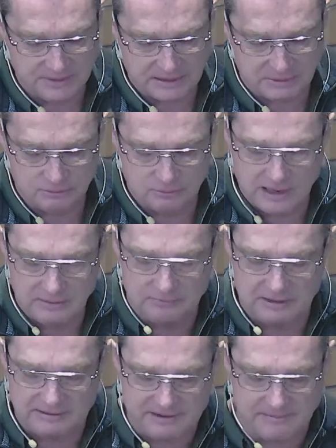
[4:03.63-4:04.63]
Um, they
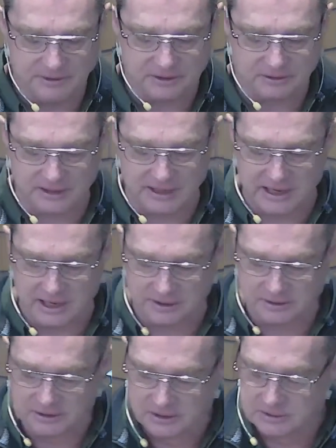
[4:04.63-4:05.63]
rev up the
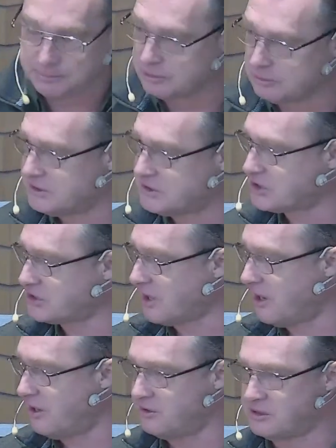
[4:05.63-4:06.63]
crowd. Paul is
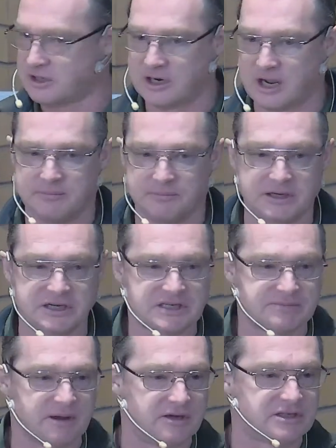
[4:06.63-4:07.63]
stoned, and I don't
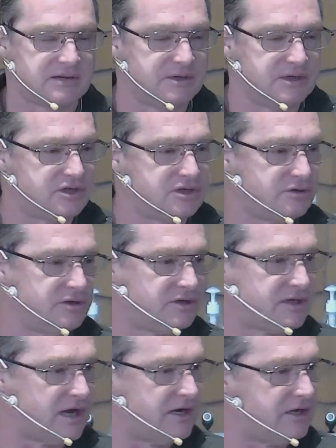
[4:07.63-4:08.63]
mean he smoked something he
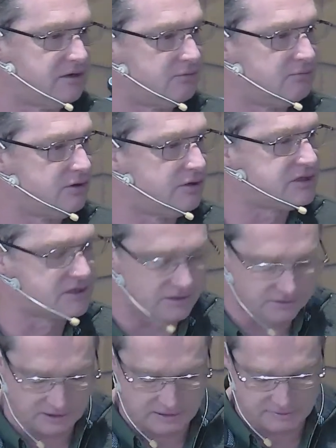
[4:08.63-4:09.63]
shouldn't have done. He got
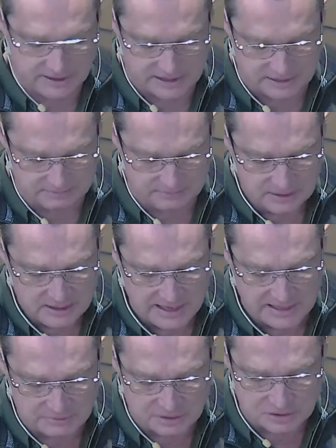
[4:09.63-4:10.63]
rocks that thrown at him,
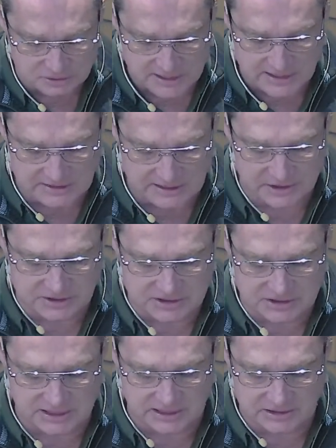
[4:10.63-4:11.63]
and he was dragged
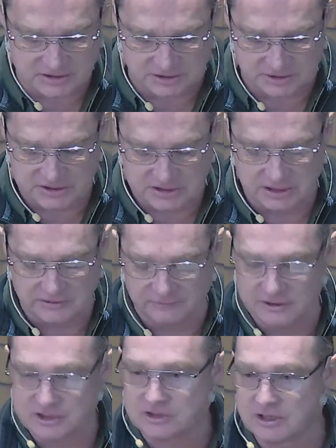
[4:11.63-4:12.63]
out the, outside the
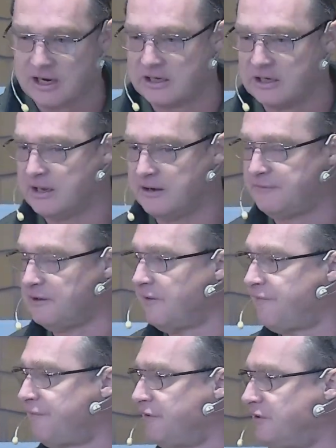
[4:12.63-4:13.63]
city of Lystra and
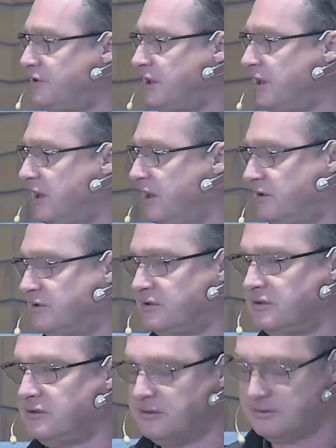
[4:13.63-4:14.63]
led, left for
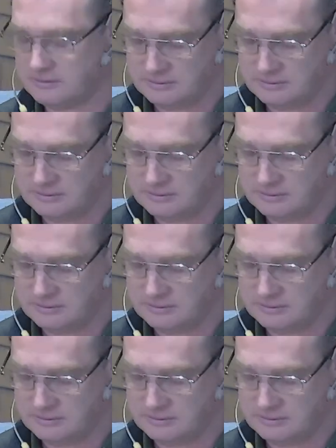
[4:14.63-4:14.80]
dead.